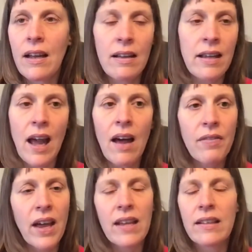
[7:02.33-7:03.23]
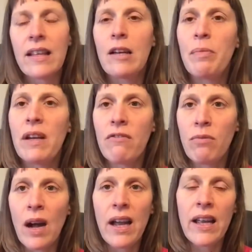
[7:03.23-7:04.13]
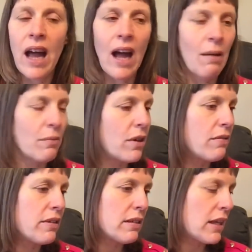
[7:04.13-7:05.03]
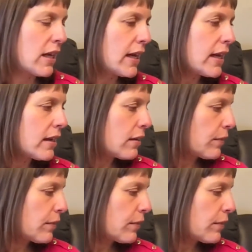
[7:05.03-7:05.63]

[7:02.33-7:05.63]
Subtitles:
yeah, I've gained a little bit of weight. I'm currently